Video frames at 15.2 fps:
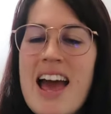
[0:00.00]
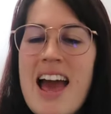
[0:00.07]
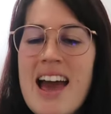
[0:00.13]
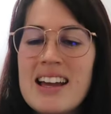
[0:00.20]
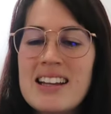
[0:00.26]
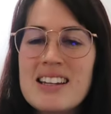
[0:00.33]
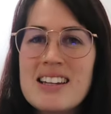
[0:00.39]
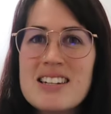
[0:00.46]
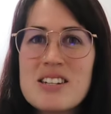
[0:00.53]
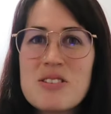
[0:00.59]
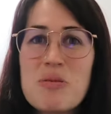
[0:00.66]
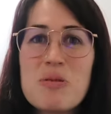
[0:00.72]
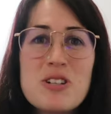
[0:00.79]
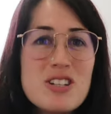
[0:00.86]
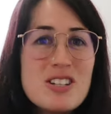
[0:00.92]
And
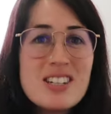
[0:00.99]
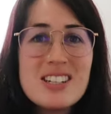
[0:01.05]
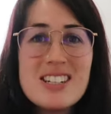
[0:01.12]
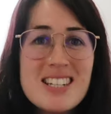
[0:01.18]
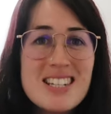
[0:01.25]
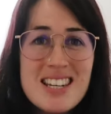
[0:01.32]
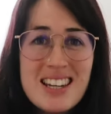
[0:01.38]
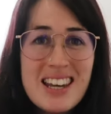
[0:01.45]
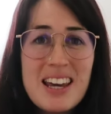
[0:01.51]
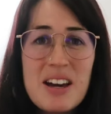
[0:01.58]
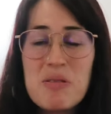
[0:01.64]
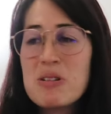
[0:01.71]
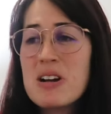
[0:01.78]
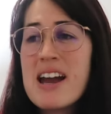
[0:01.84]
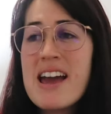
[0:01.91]
we're just gonna sit
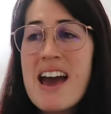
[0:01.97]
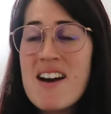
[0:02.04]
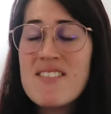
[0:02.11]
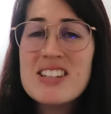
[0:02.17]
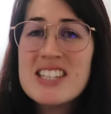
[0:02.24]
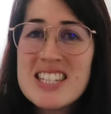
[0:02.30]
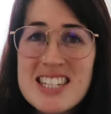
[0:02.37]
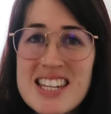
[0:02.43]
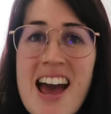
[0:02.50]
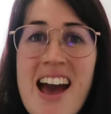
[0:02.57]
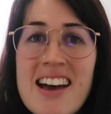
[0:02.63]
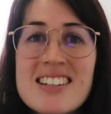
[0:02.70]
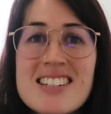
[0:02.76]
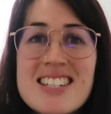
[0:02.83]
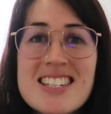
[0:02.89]
here where I haven't
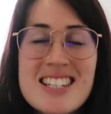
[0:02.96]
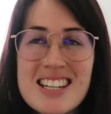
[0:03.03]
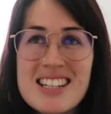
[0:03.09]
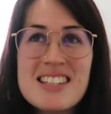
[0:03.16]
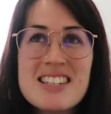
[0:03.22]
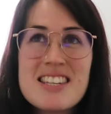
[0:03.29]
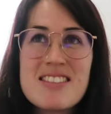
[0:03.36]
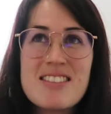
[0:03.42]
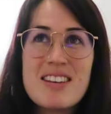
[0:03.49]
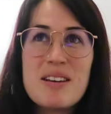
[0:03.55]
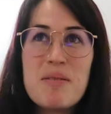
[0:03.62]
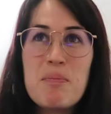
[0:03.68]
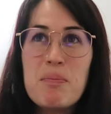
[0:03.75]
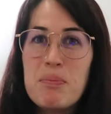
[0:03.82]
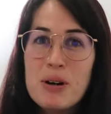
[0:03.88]
sat since
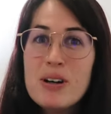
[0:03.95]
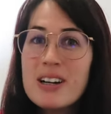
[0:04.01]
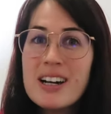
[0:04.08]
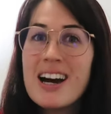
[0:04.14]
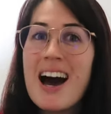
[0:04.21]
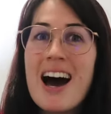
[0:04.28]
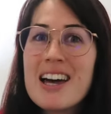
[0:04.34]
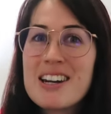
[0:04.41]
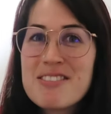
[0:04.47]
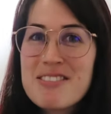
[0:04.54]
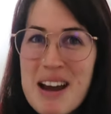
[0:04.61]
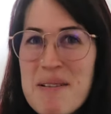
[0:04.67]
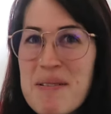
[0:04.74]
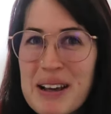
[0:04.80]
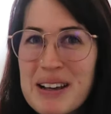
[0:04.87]
the book
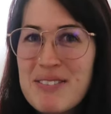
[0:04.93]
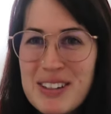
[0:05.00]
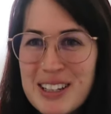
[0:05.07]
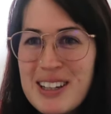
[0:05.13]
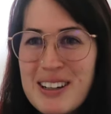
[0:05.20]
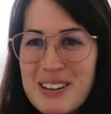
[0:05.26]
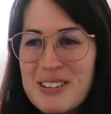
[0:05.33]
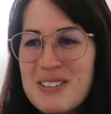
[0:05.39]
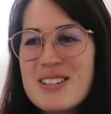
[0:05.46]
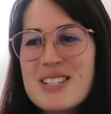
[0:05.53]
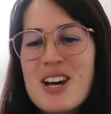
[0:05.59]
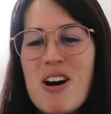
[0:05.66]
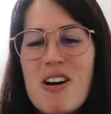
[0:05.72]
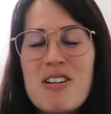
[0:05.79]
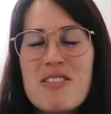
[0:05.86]
unwrapping
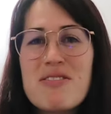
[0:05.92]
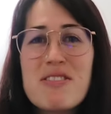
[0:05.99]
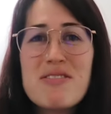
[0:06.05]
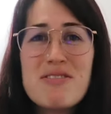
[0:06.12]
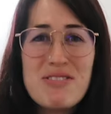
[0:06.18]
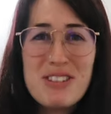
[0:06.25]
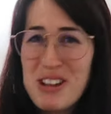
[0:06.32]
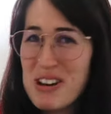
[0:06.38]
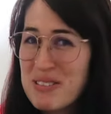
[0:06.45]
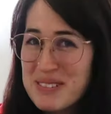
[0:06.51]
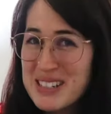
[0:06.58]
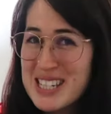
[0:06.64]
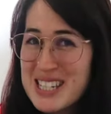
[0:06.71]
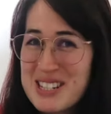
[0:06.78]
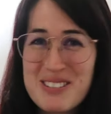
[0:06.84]
videos of
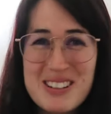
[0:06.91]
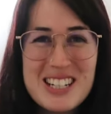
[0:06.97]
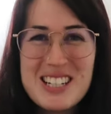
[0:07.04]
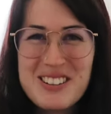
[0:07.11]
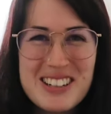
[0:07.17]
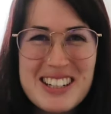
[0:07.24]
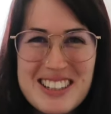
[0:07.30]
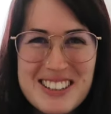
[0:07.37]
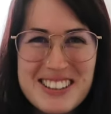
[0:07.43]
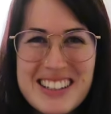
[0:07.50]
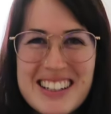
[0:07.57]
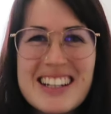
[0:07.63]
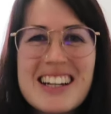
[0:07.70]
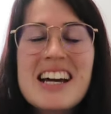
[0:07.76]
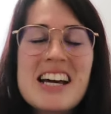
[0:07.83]
Vlogmas
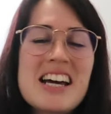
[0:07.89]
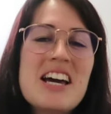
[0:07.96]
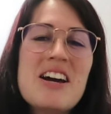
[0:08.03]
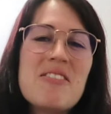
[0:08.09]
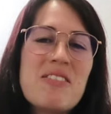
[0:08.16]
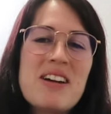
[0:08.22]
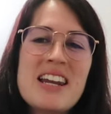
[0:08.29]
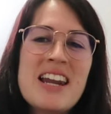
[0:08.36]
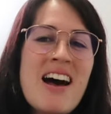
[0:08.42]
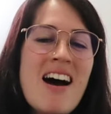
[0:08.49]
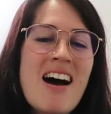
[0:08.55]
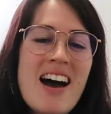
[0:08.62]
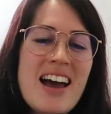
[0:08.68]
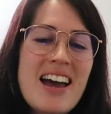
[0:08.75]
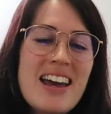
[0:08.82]
2023 when
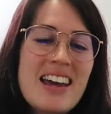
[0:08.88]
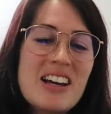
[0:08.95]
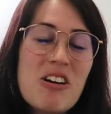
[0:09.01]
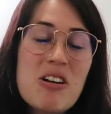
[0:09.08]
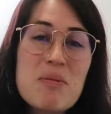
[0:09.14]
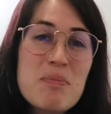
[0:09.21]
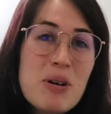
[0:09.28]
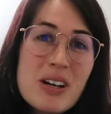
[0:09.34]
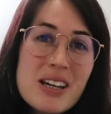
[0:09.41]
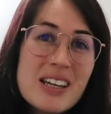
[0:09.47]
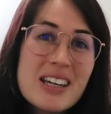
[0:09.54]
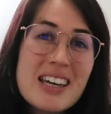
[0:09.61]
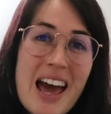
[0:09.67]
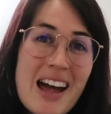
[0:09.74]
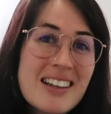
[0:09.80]
I got a book
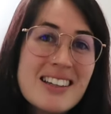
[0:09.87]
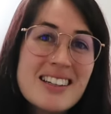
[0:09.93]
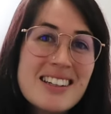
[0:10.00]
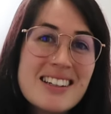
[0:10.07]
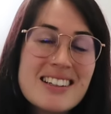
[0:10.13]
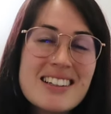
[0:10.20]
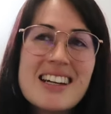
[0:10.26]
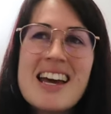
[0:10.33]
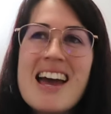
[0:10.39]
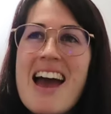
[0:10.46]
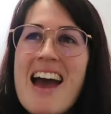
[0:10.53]
calendar.